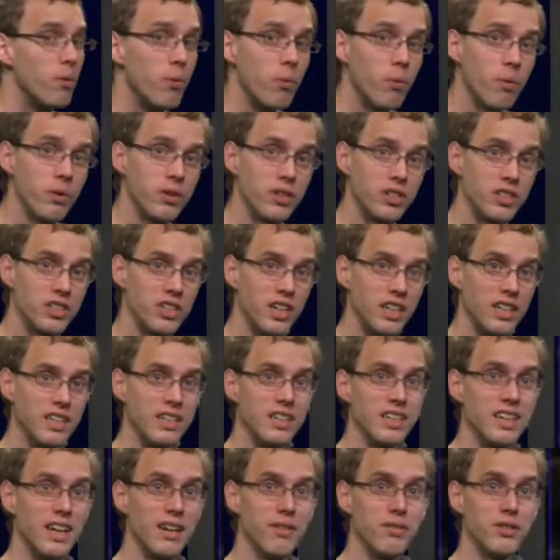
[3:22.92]
What is that?
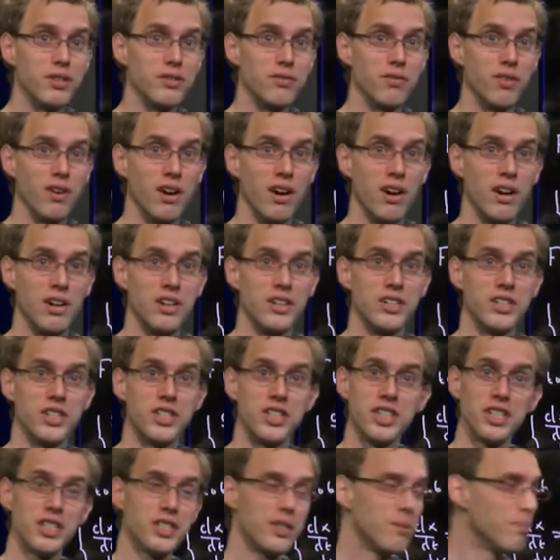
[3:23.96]
Give us for our
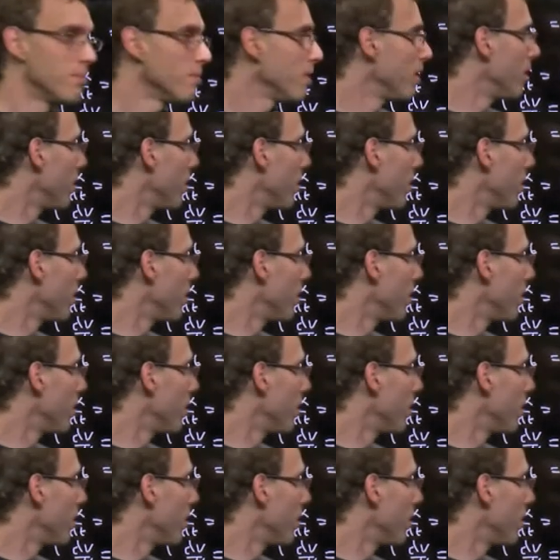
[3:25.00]
system